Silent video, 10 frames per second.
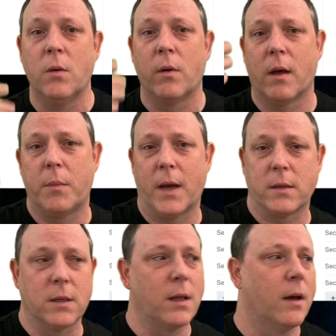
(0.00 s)
without
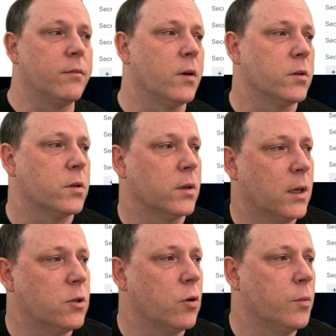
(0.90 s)
passing that first. So get